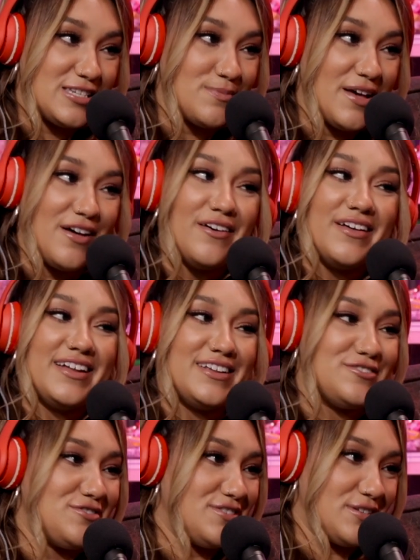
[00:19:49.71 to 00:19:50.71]
smell, and
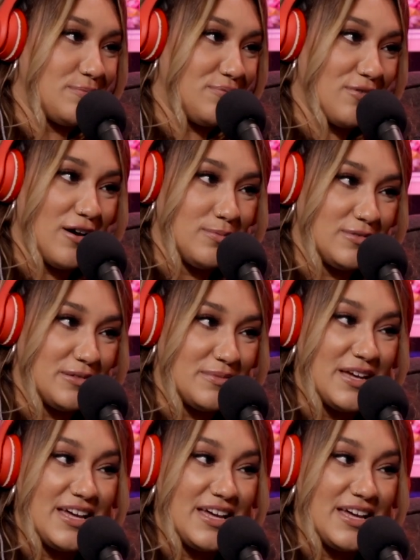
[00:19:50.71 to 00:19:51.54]
it's just a problem.